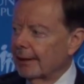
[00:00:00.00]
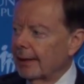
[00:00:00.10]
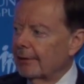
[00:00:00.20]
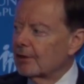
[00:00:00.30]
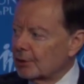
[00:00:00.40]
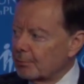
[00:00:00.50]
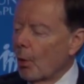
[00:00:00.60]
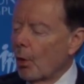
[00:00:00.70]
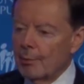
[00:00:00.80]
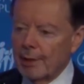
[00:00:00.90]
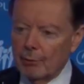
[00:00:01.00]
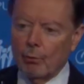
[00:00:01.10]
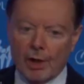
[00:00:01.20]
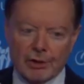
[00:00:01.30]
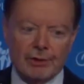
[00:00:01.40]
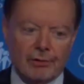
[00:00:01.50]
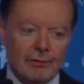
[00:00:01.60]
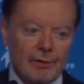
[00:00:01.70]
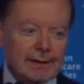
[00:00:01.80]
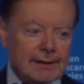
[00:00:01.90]
in this moment in Washington,
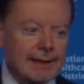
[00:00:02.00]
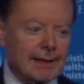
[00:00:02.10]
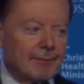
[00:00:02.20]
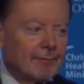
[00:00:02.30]
D.C.